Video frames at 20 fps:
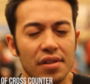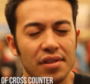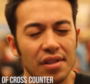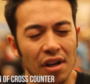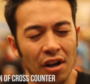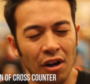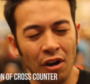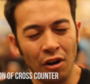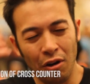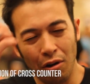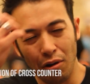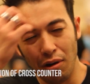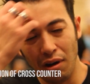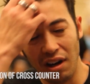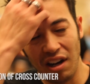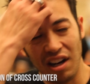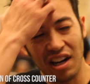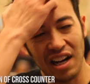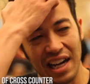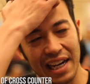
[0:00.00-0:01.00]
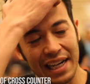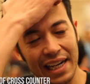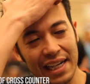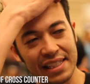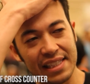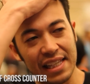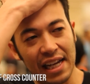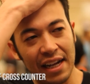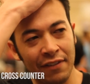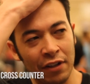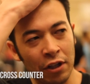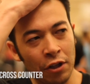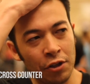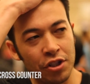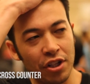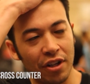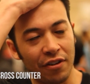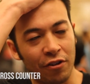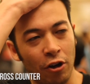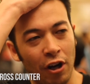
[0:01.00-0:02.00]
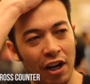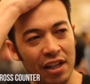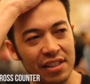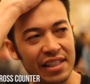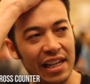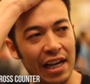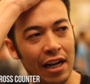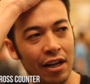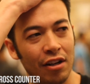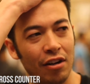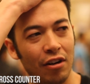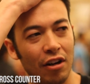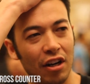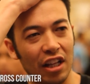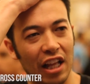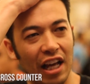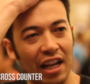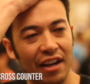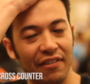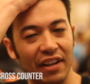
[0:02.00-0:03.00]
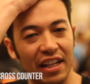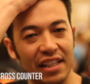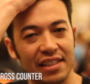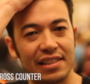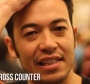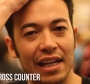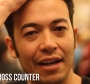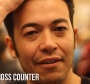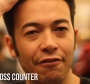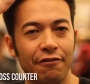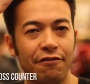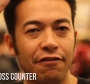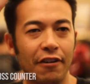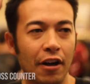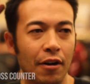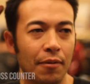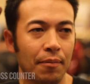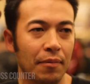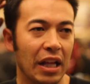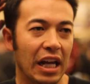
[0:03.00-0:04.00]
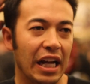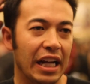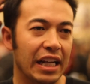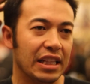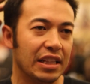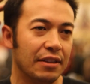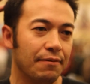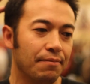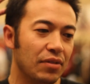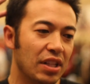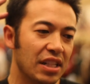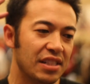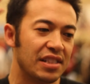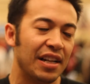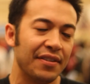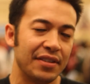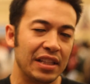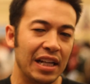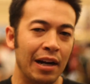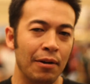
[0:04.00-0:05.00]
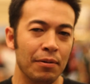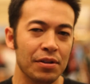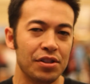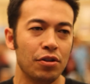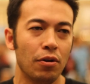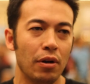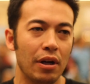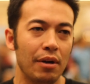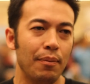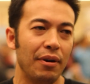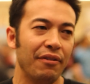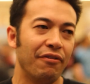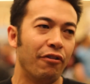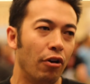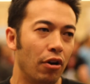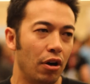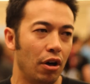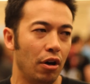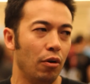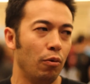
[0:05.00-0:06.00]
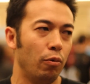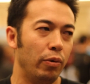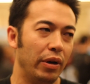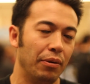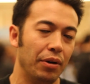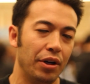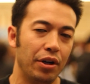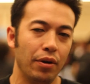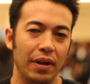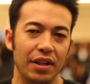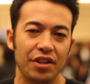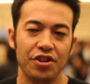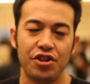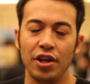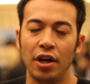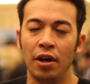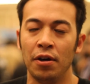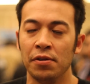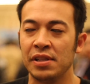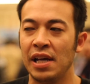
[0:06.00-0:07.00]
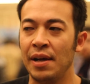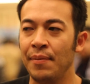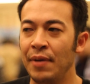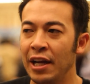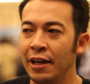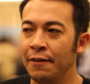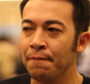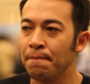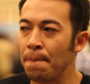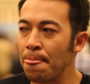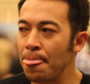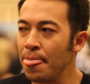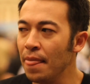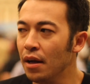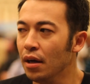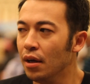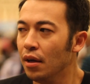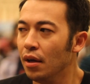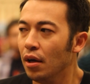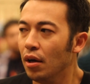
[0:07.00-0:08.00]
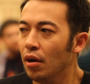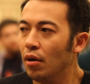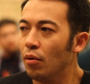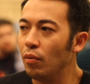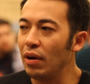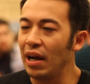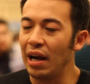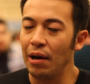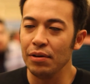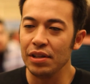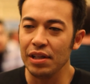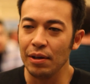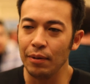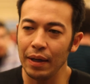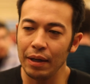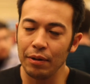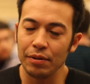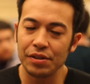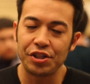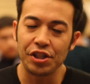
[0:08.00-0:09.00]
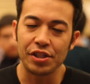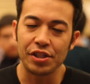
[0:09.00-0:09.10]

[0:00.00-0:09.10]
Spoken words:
So I guess the evolution of cross counter, a lot of it has stemmed from like the stuff that I was doing before we were doing the shows. I mean, when it was